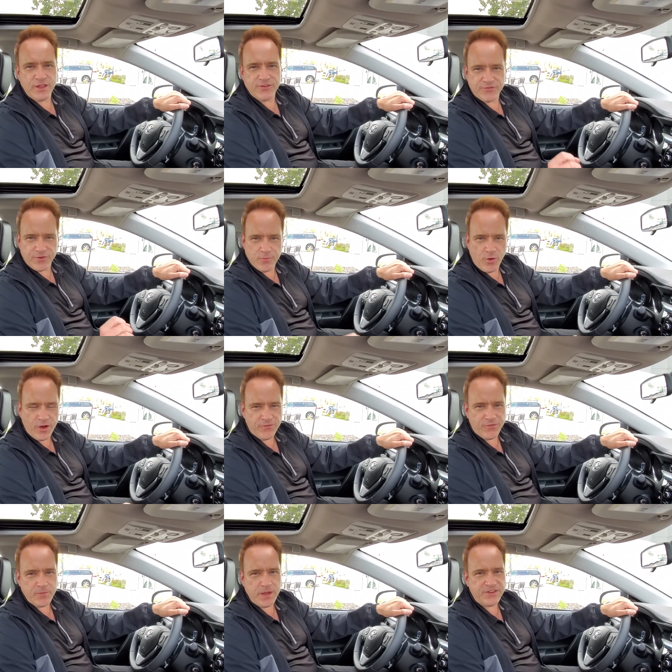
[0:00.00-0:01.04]
And for more
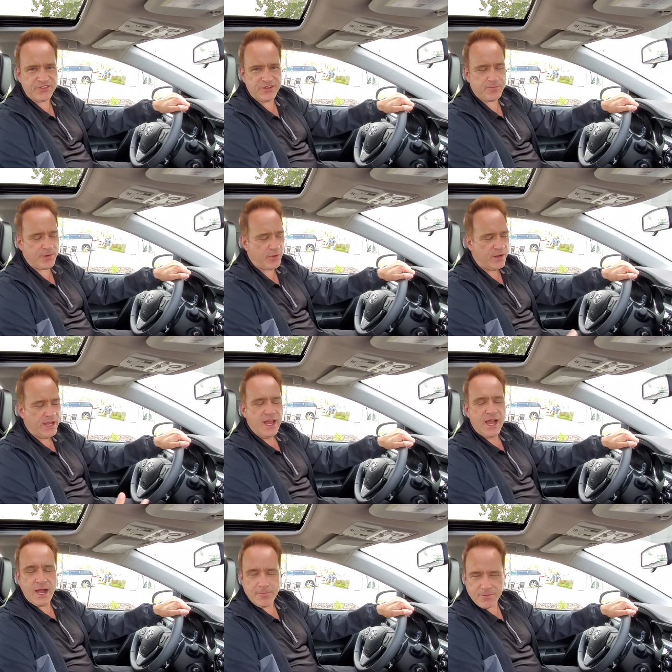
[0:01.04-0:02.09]
information about
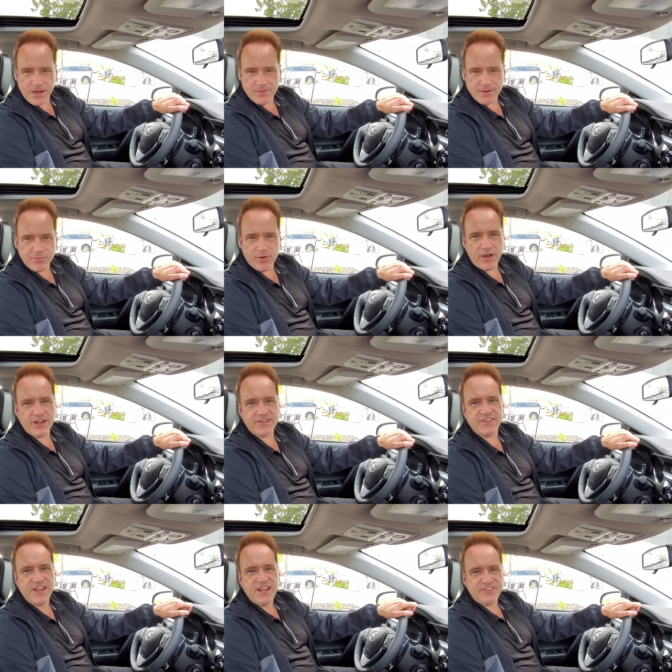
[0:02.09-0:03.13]
upcoming
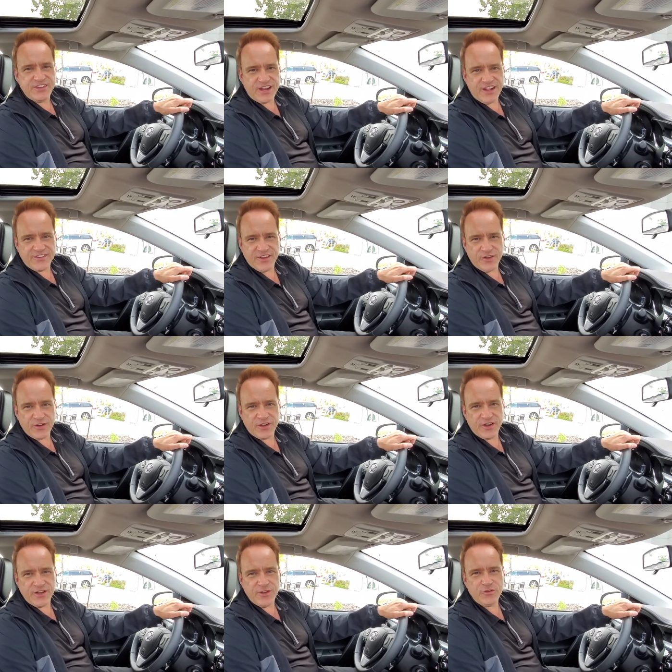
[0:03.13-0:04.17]
products, check us out on
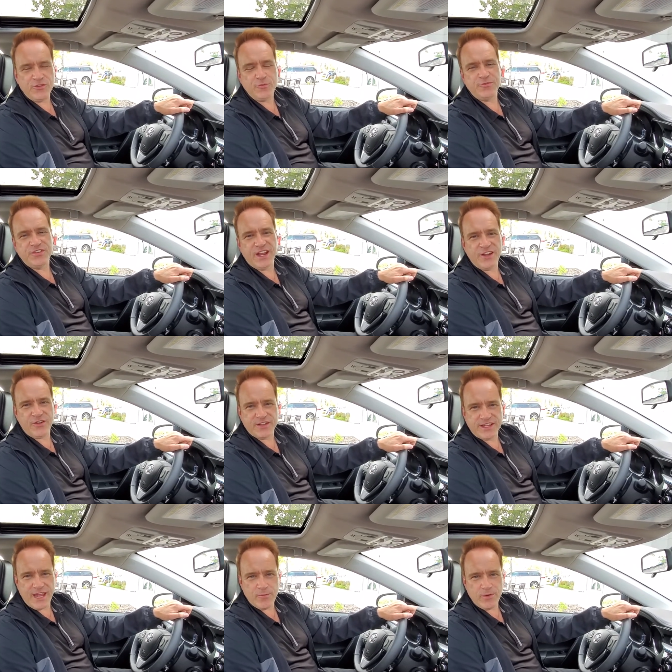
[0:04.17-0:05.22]
our YouTube channel,
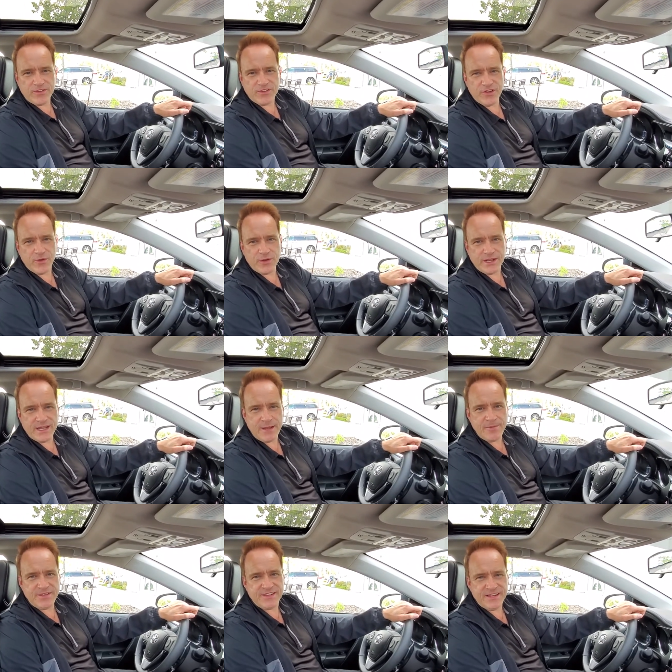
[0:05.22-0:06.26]
Gateway Toyota in
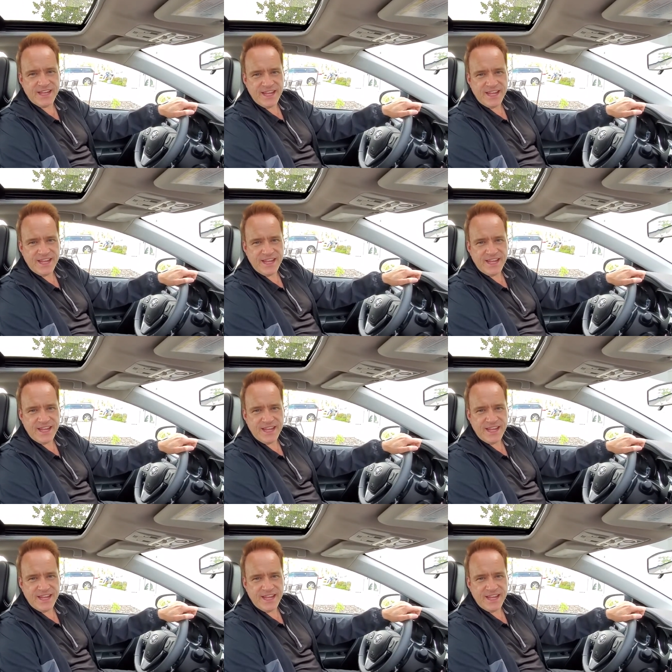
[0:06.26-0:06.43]
Edmonton.